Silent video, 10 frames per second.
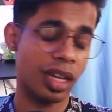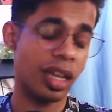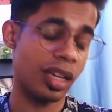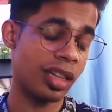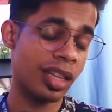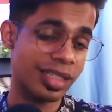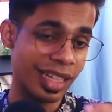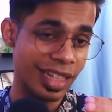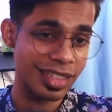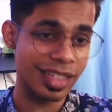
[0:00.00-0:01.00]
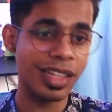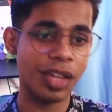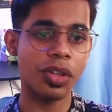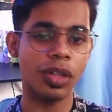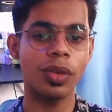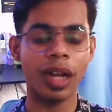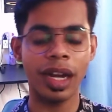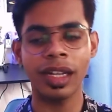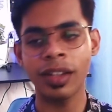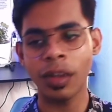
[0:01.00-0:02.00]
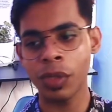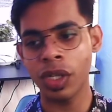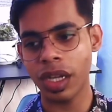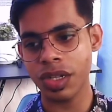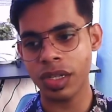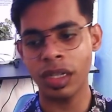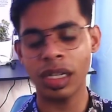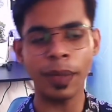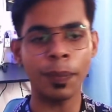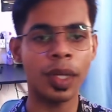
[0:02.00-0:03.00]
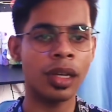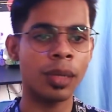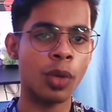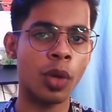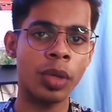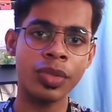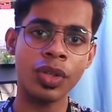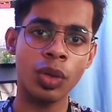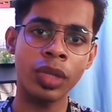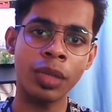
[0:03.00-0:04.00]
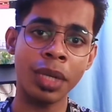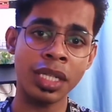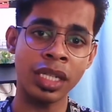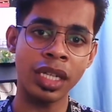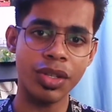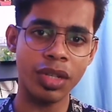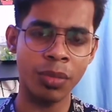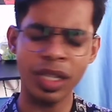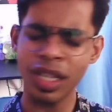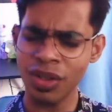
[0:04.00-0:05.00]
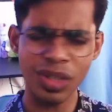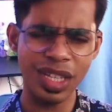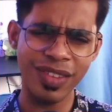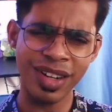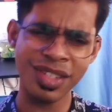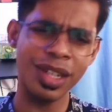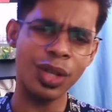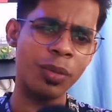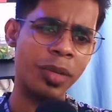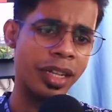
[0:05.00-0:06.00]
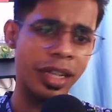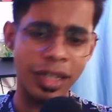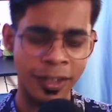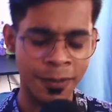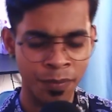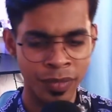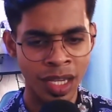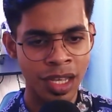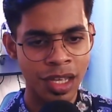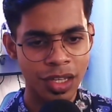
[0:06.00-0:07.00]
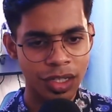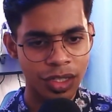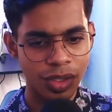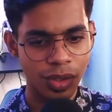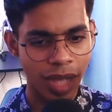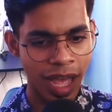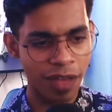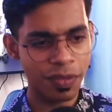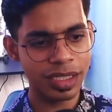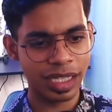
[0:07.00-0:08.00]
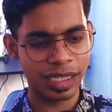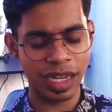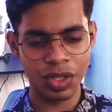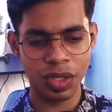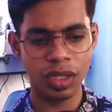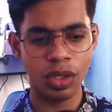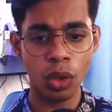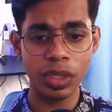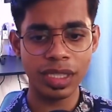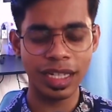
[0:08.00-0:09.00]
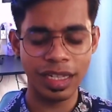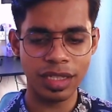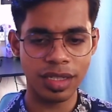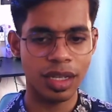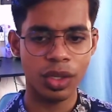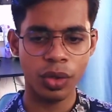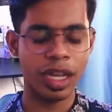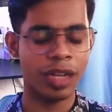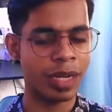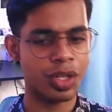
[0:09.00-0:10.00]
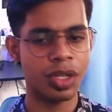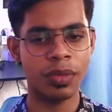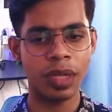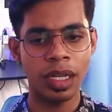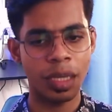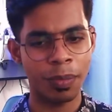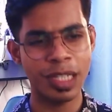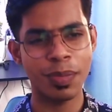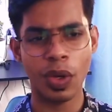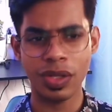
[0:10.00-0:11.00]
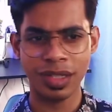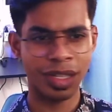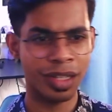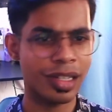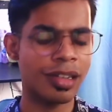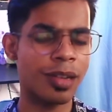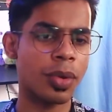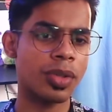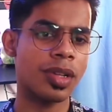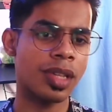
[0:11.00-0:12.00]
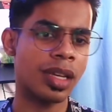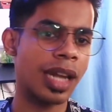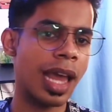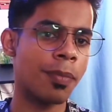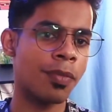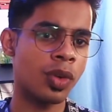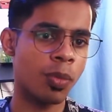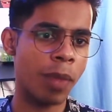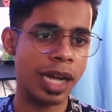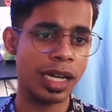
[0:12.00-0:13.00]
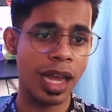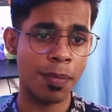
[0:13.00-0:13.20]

in the skills section, you're writing communication, team player, problem solving, presentation making, they will reject you immediately. So have a section, core skills, you can mention image processing, signal processing, LabVIEW, MATLAB,